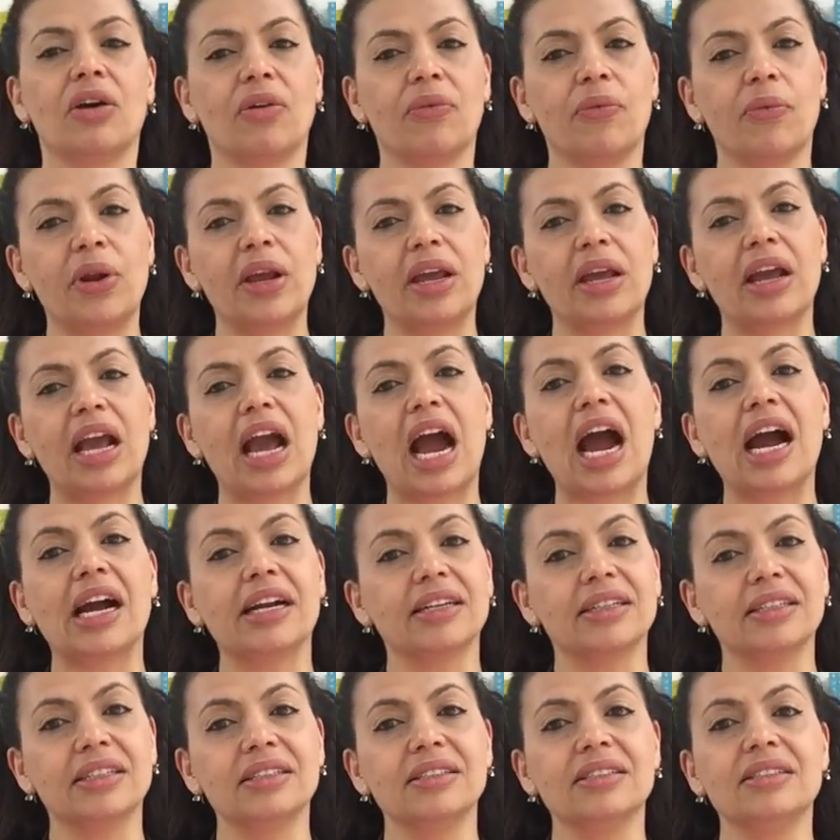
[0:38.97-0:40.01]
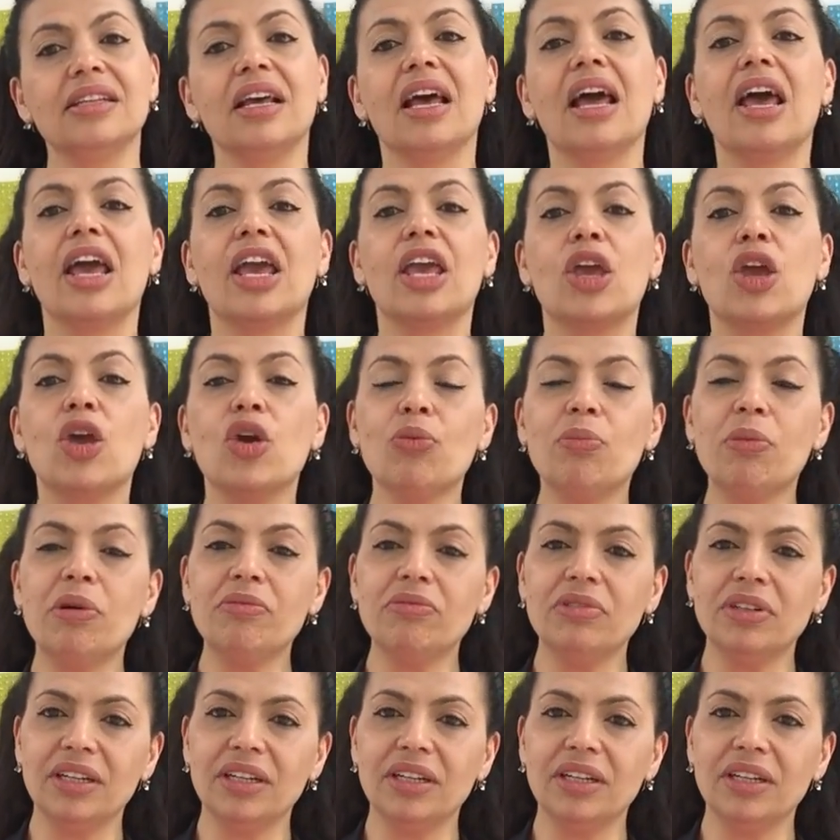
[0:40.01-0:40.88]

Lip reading: regarding human